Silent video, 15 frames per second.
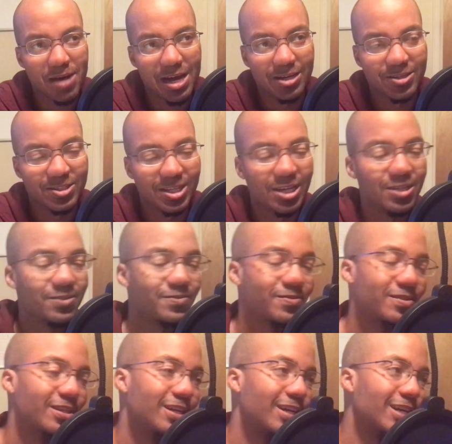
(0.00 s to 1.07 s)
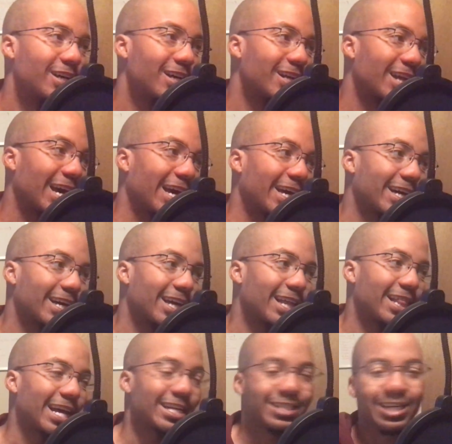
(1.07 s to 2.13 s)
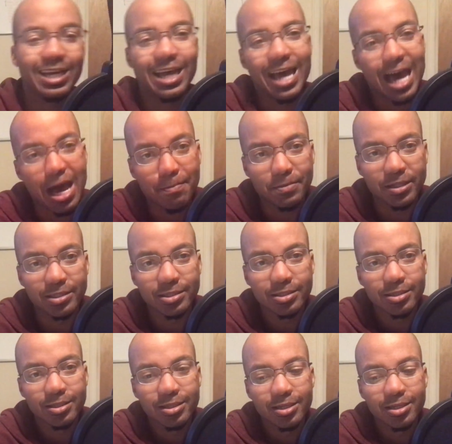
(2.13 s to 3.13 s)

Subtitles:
by yourself, like, that's going to happen.